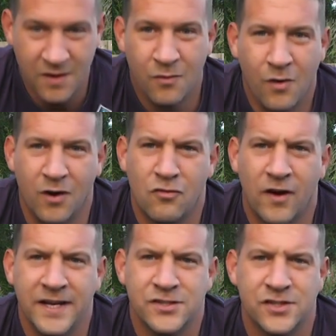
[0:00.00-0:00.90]
what a
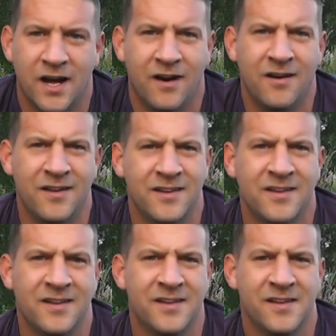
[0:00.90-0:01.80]
great start
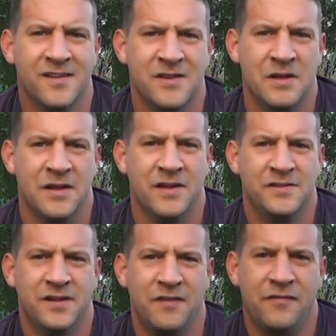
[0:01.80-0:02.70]

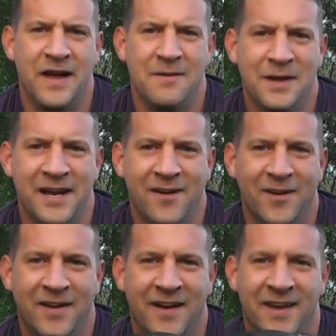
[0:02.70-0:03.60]
to the family
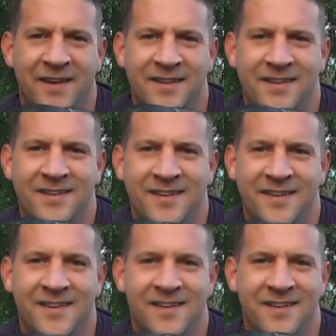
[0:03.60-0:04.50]
holiday.
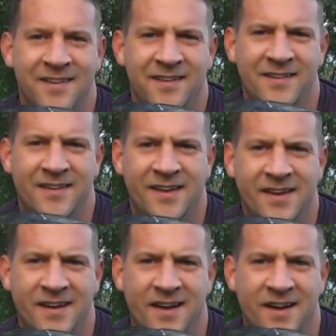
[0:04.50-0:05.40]
There
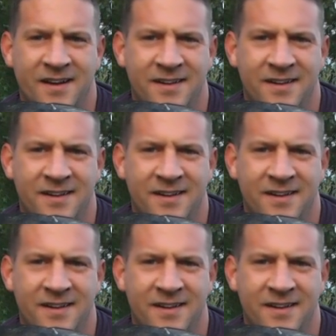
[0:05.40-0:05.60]
we go.